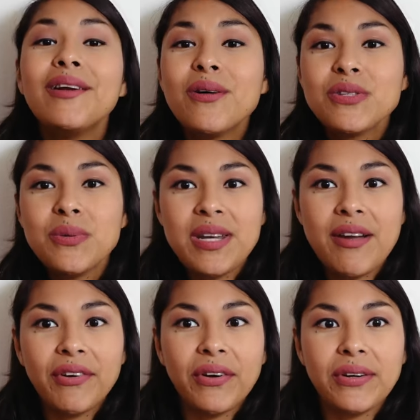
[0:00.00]
It also
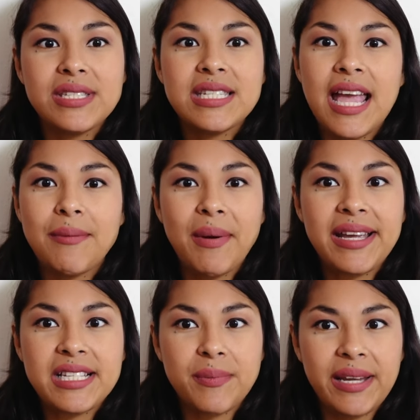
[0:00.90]
never hurts to end by
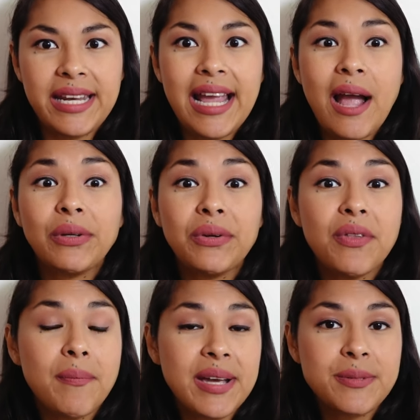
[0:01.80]
explaining how you're
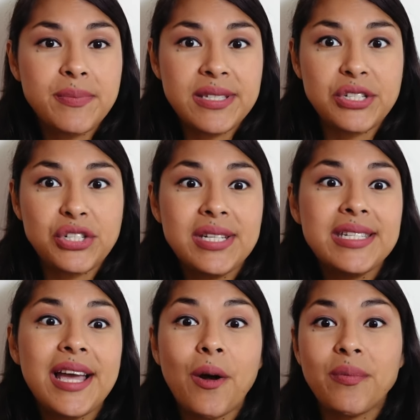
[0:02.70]
the best position
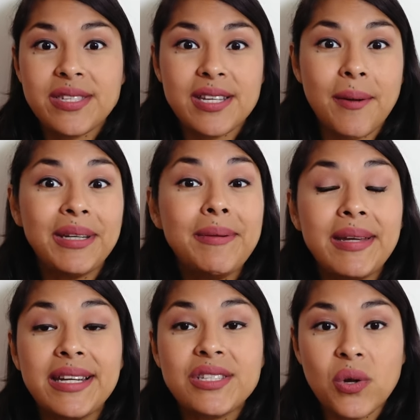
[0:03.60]
to help this company
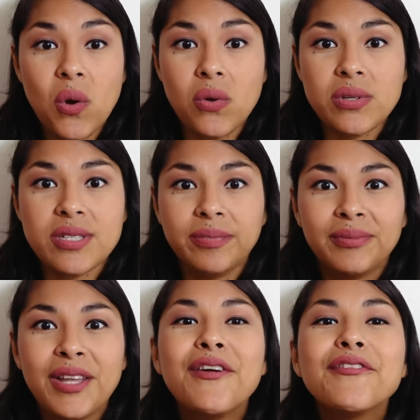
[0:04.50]
meet its goals.
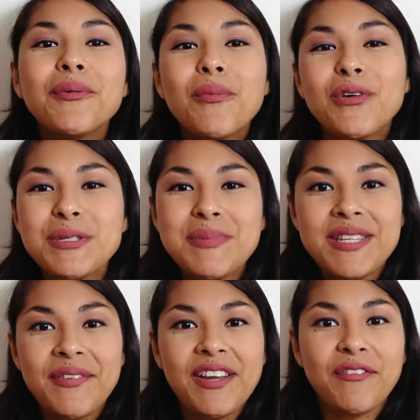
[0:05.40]
For more
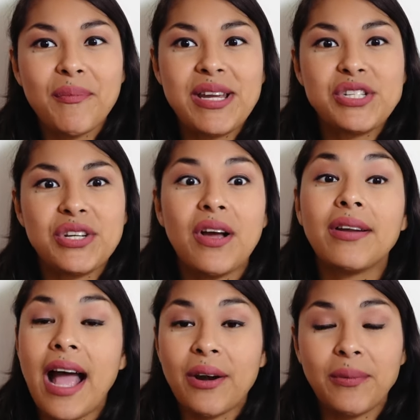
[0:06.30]
specific information
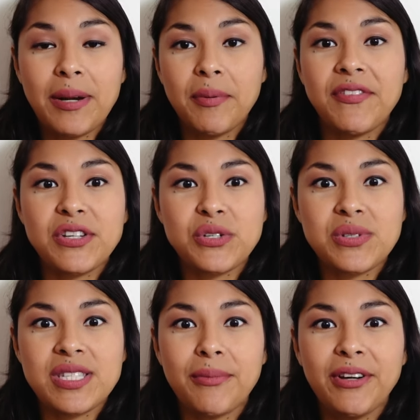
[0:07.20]
on how to write a professional
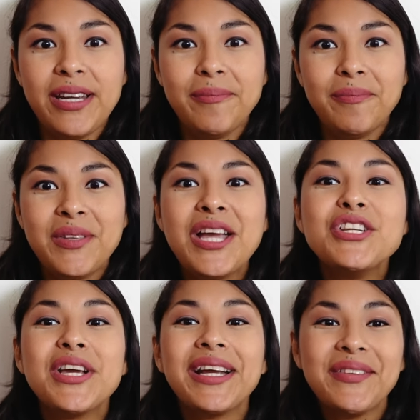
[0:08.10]
summary,
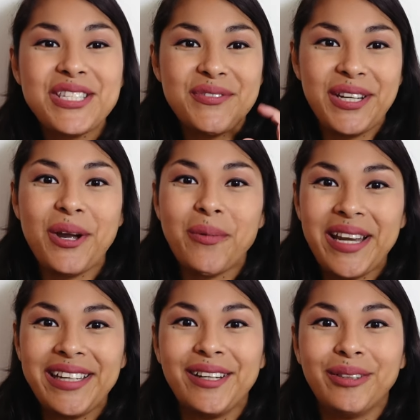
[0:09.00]
check out this video
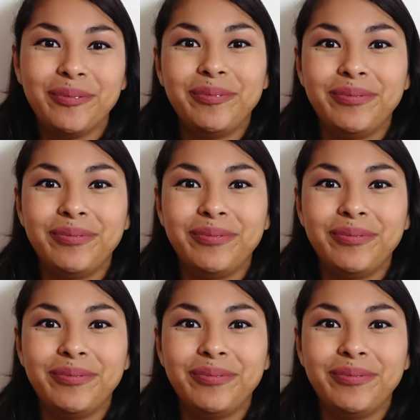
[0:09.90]
right here.